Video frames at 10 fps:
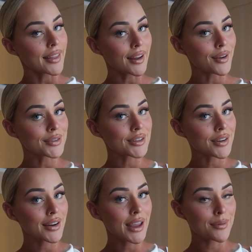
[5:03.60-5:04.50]
then I also
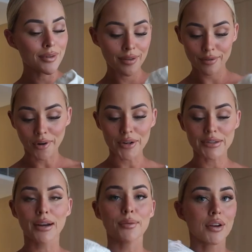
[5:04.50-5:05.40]
got a heap of throws
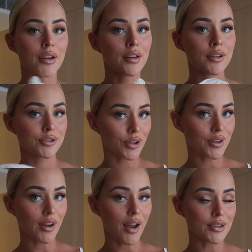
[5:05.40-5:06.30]
that I'm gonna show
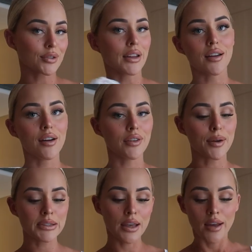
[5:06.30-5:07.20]
you guys, or like
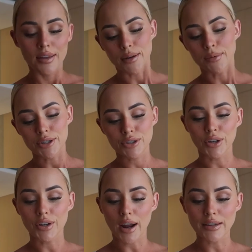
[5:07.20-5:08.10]
cover-ups that I'm gonna show
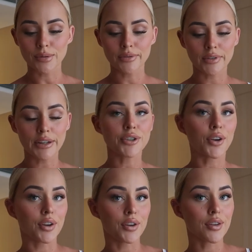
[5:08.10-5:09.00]
you guys before I show
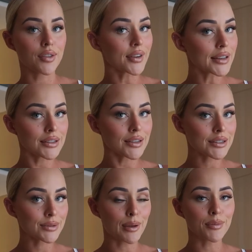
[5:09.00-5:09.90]
you the rest of the
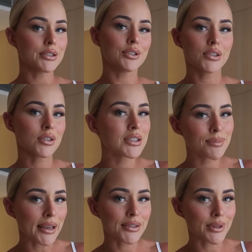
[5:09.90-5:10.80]
swim, because it just looks the
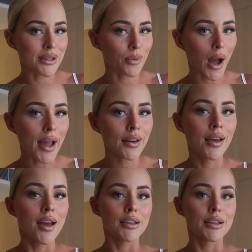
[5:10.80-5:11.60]
best with the white.